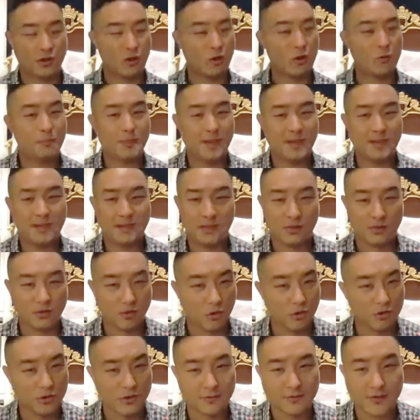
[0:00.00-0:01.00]
The doors are
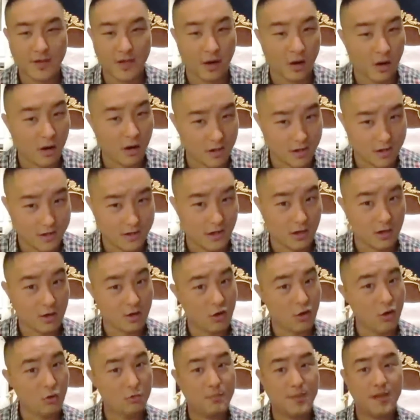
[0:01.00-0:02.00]
opening. The doors of the
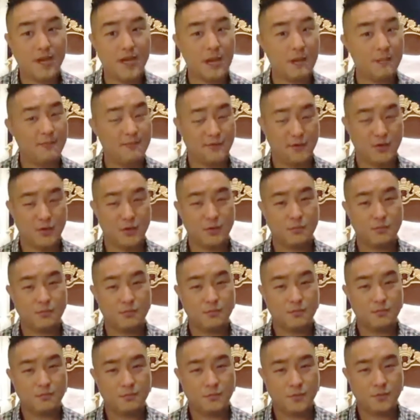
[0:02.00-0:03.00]
ark are opening
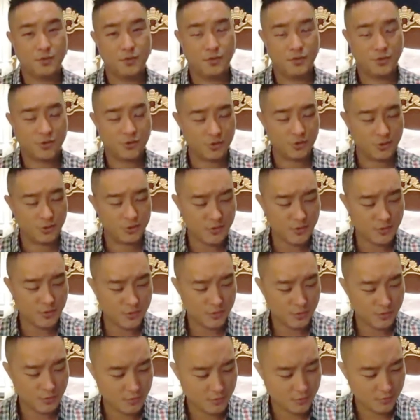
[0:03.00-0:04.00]
up for you.
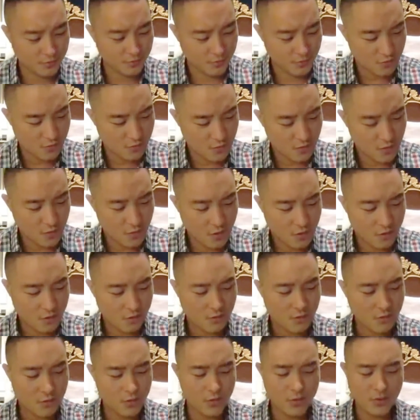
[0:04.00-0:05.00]
Shoo!
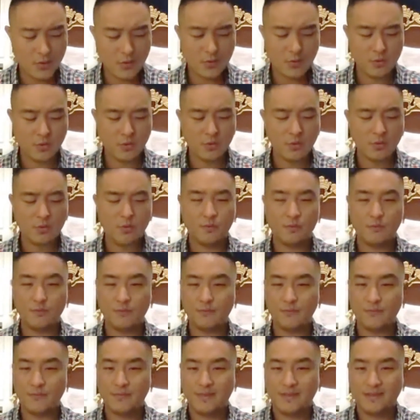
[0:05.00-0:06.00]

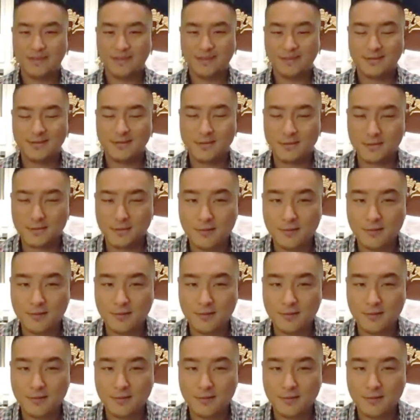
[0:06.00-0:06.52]
Woo!